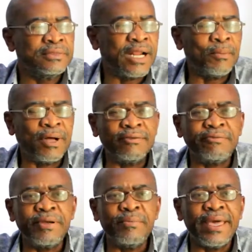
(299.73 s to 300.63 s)
there are about
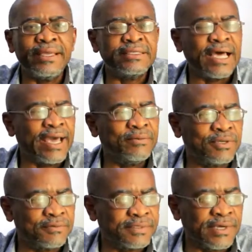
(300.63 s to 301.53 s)
three main
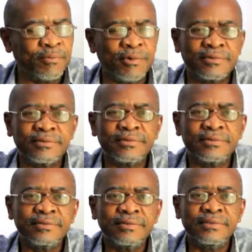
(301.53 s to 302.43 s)
types of sermon.
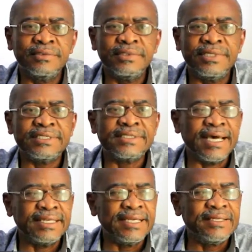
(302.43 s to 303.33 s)
These
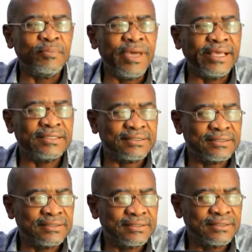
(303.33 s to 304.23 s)
are the debates.